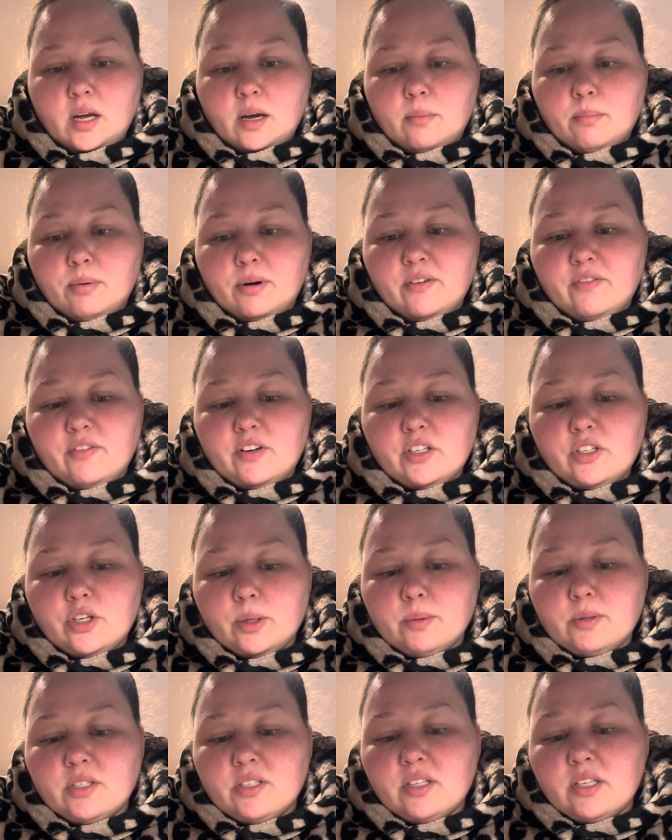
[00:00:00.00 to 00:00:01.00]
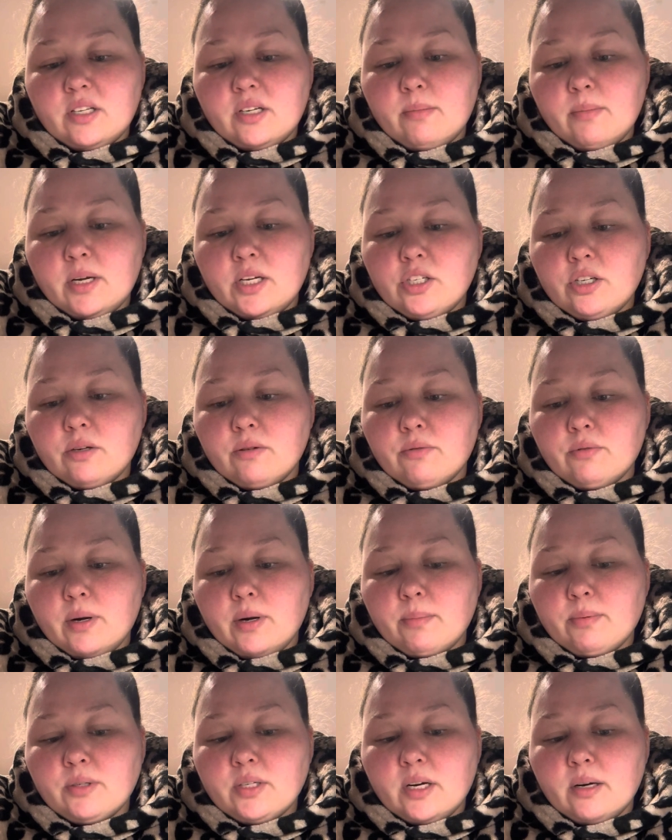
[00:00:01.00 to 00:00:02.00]
Brief descriptions of the dimension
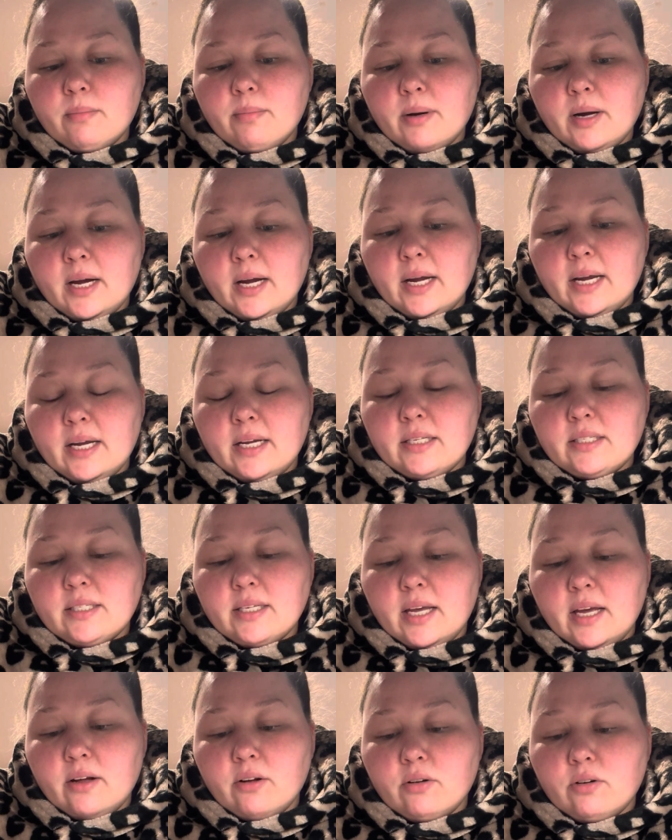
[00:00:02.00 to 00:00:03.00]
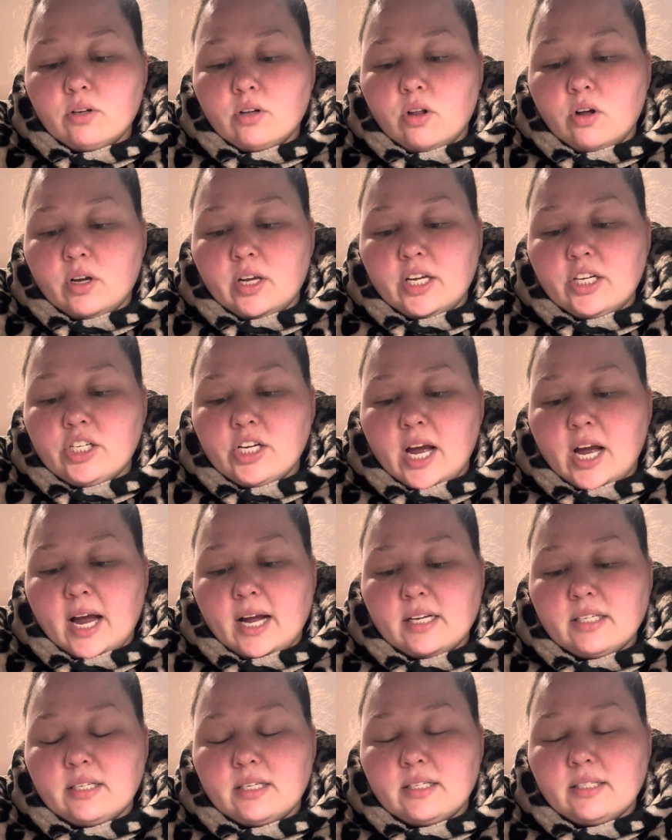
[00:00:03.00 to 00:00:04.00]
represented by and scaled along each
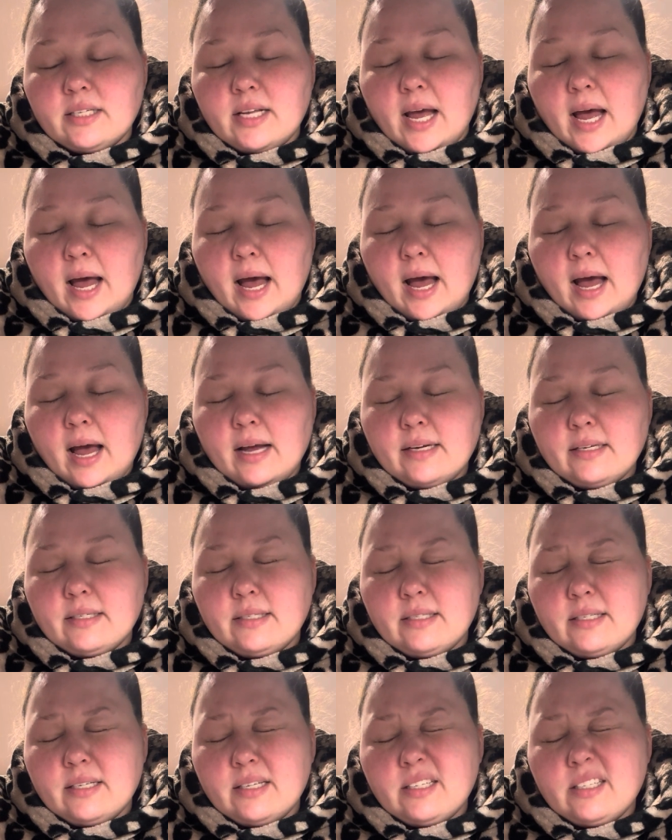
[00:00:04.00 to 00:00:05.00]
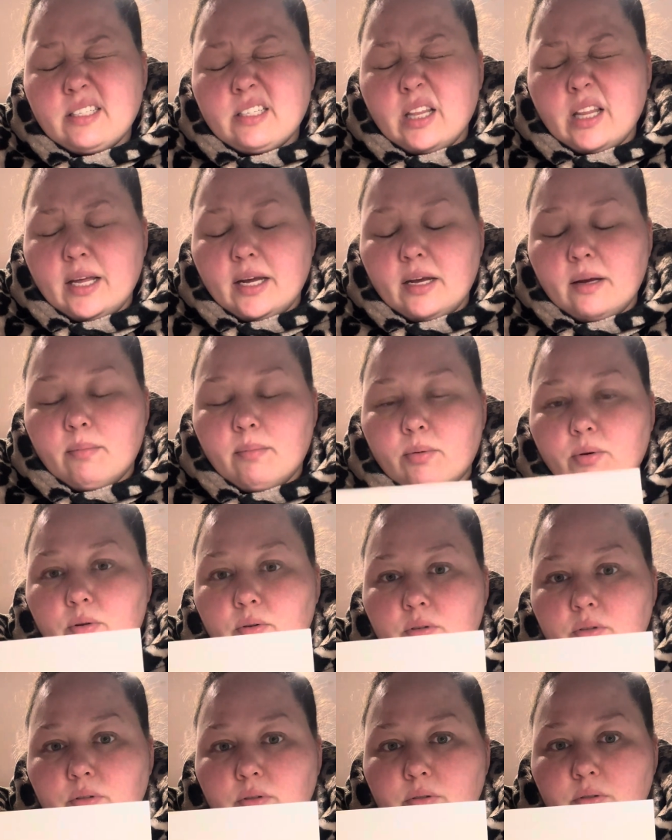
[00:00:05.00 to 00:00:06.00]
axis. Axis
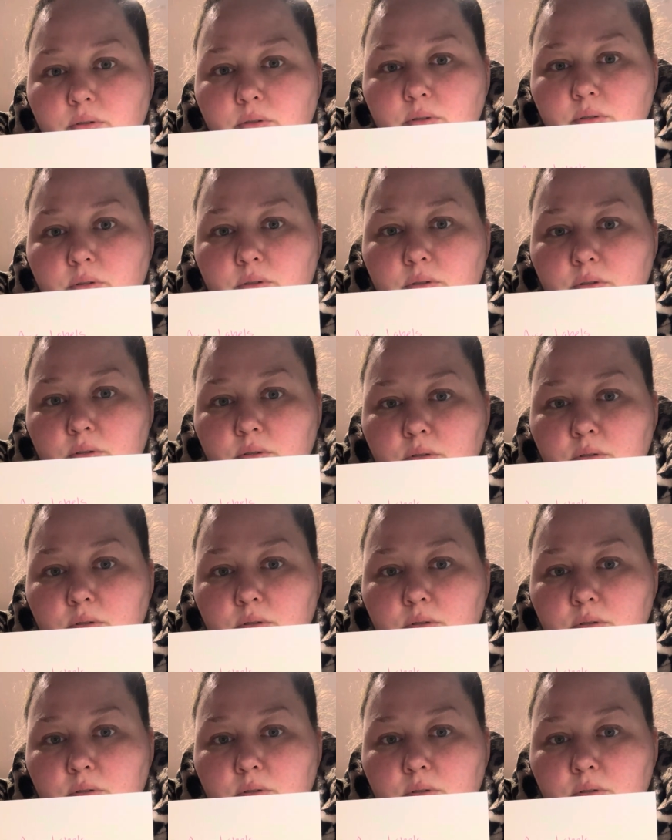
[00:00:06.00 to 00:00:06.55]
labels.